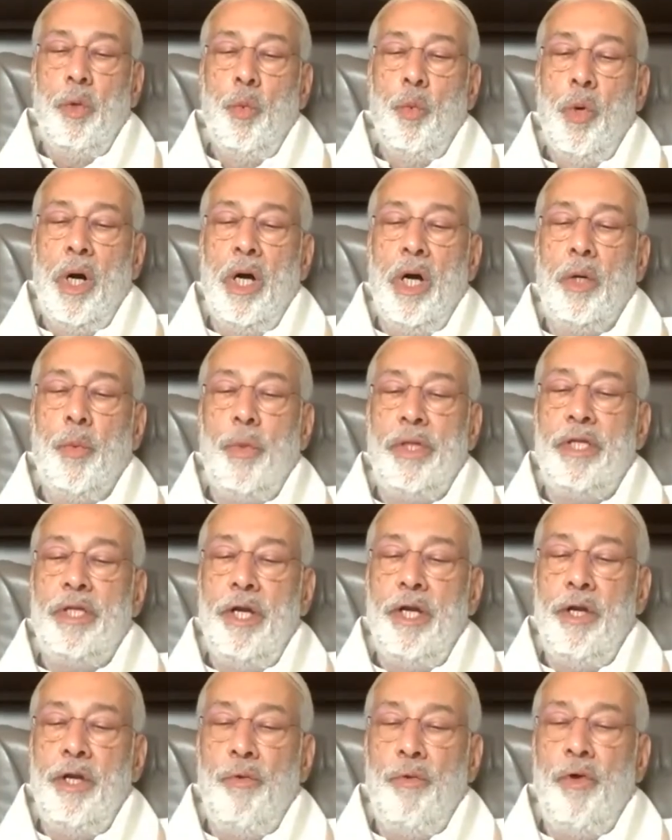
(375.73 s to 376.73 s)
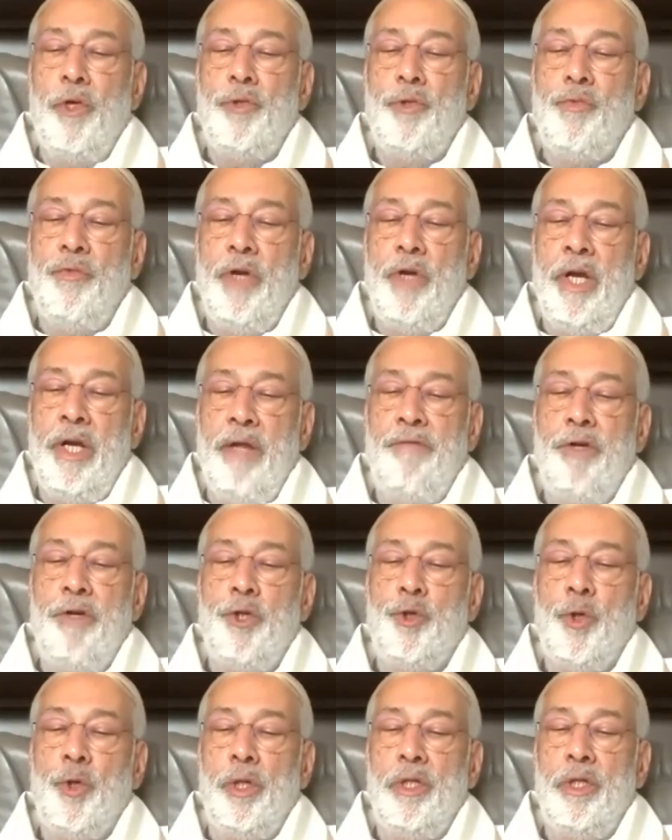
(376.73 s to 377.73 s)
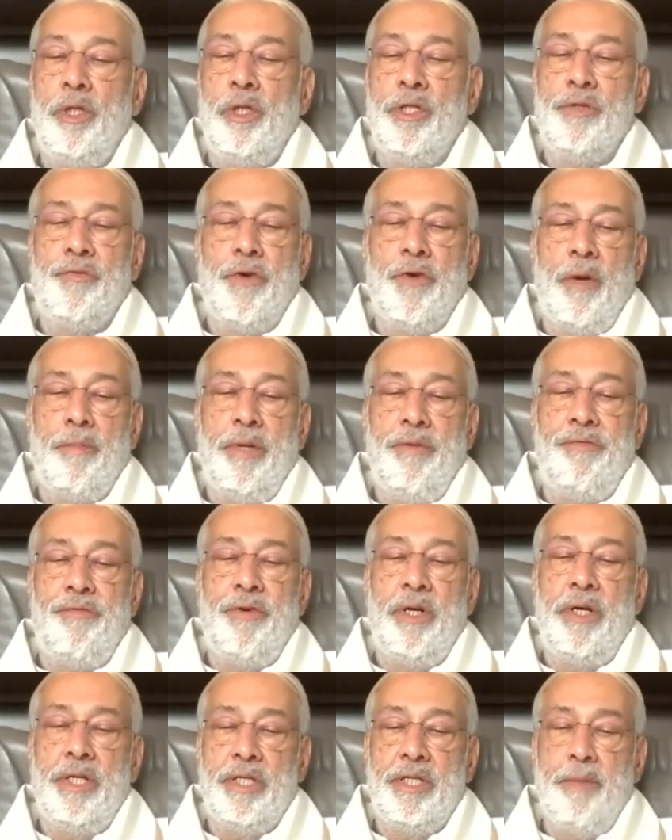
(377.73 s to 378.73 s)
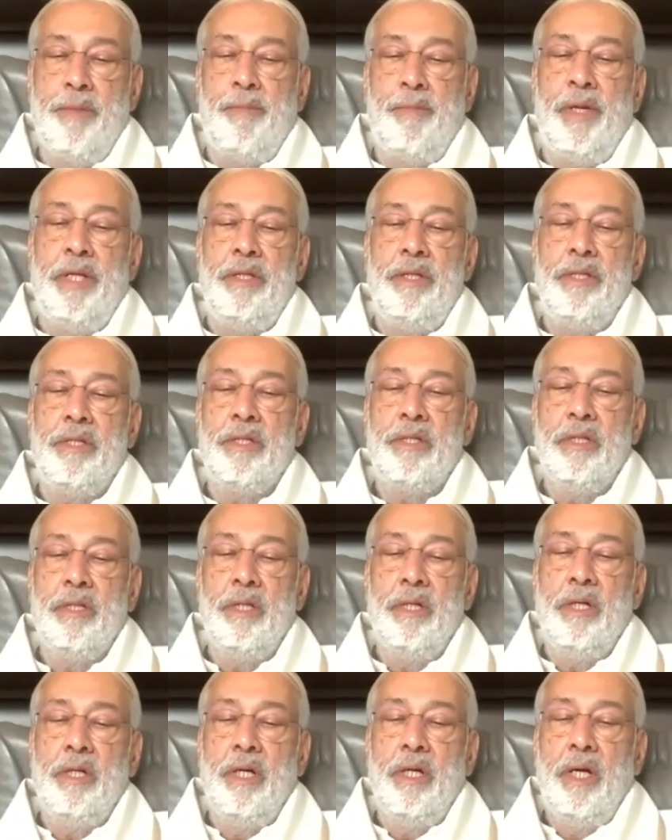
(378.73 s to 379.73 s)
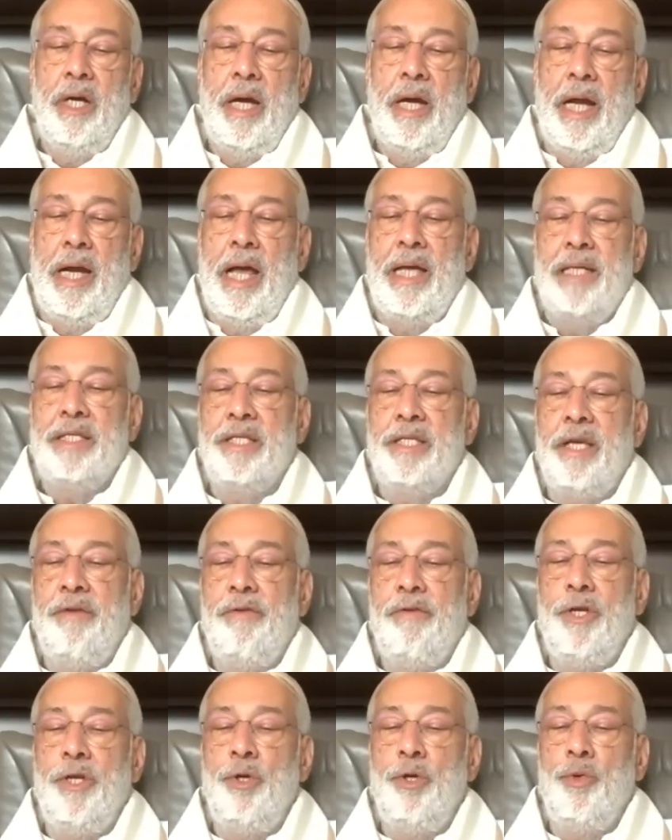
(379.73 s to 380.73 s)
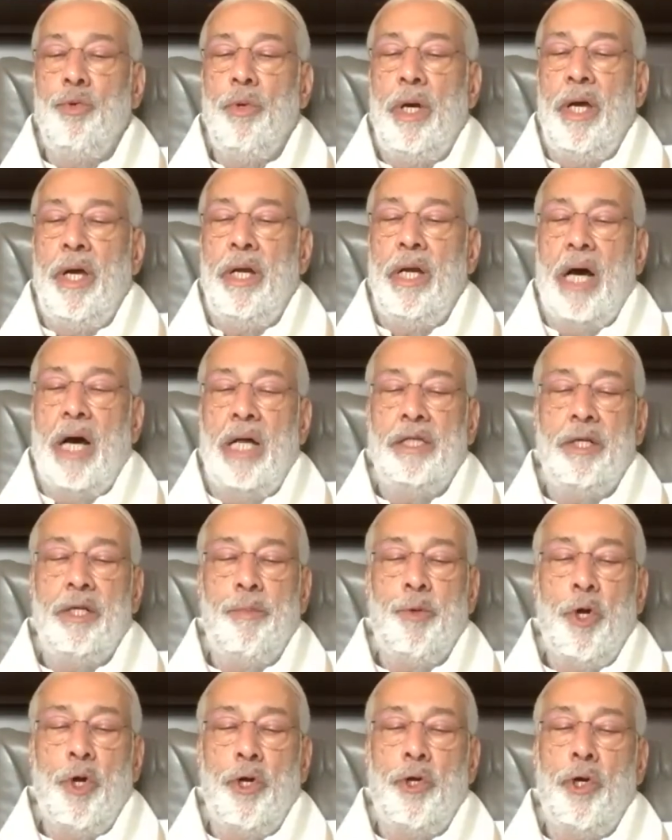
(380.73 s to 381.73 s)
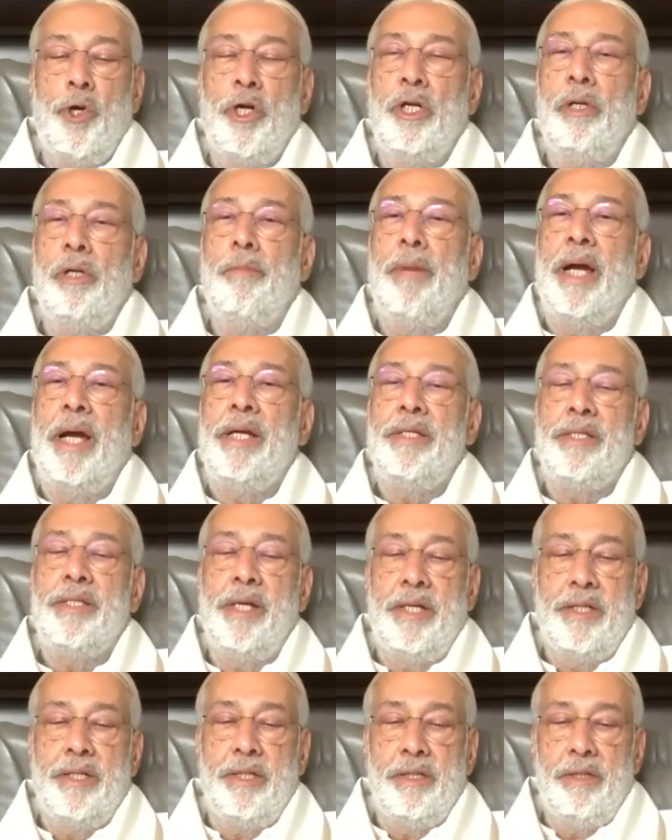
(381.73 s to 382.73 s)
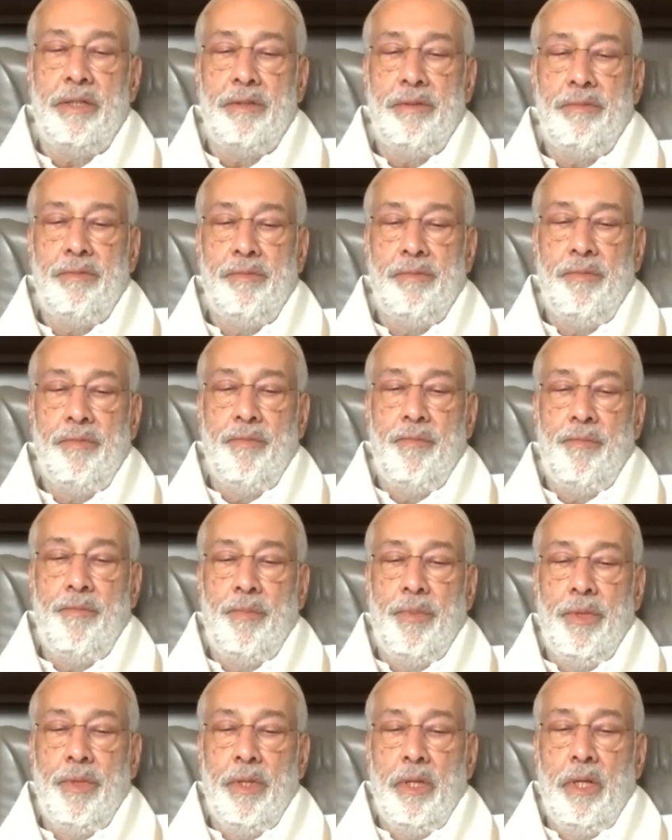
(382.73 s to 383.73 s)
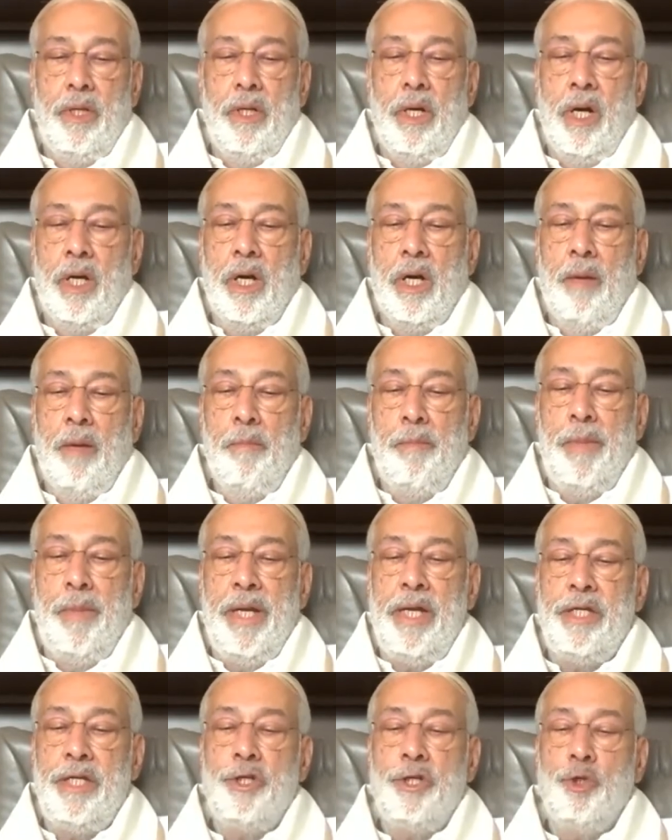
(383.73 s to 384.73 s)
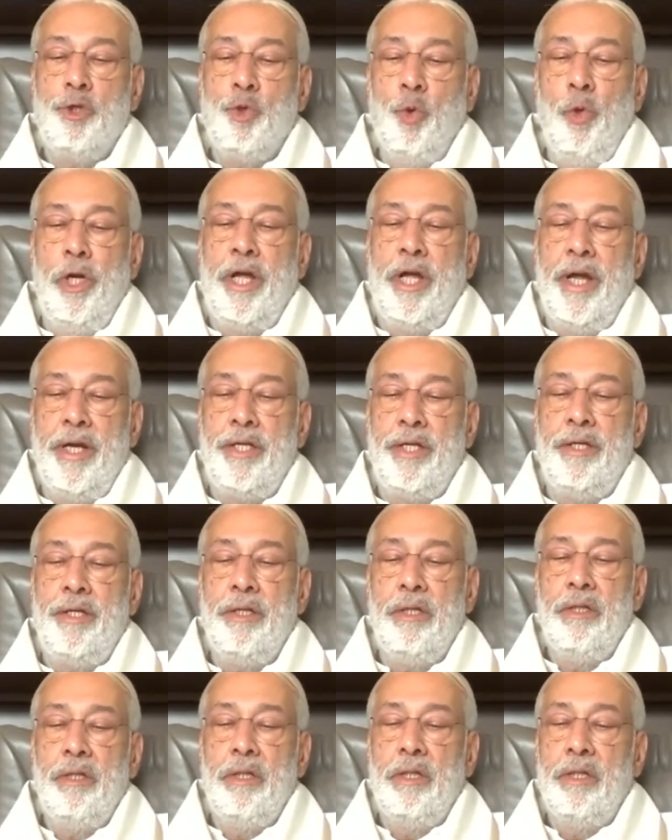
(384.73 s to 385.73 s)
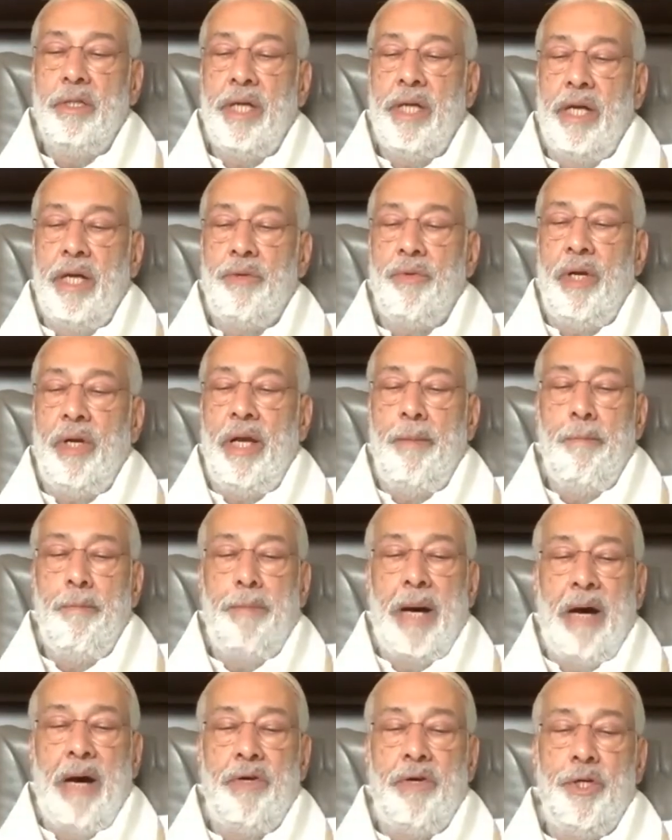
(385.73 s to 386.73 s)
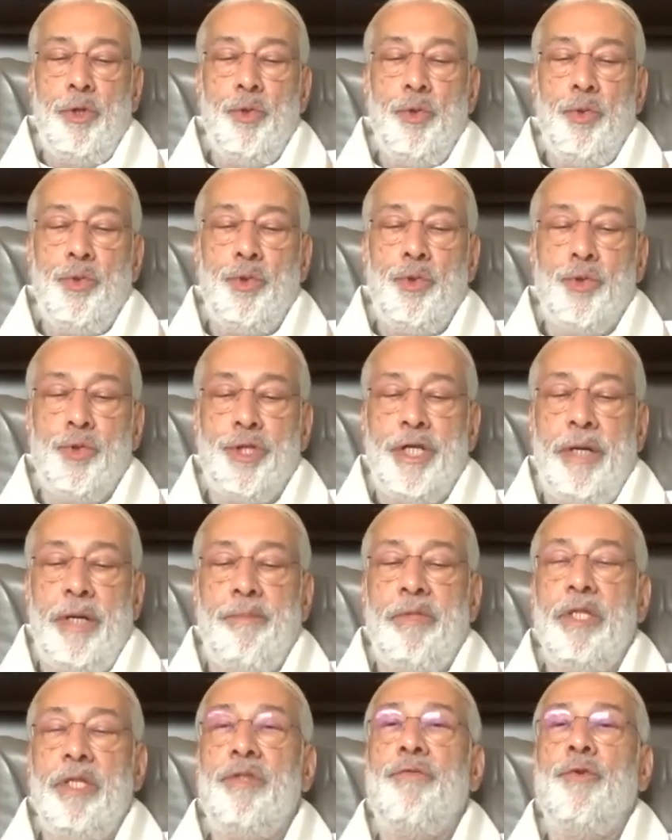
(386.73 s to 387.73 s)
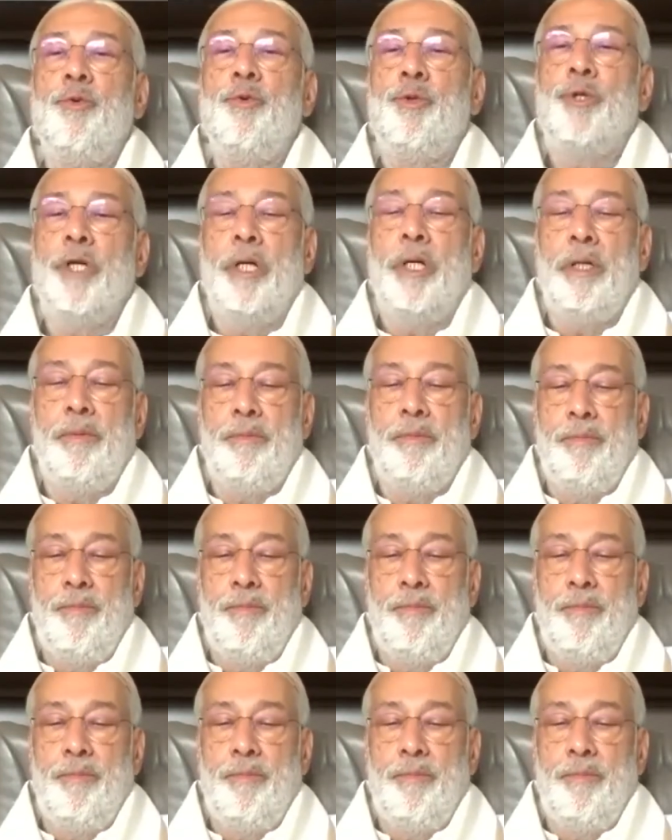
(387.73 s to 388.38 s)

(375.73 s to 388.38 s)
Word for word: work with individ individuals from different disciplines, and has given you an entrepreneurial mindset. A complete toolkit that will empower you to shape this future.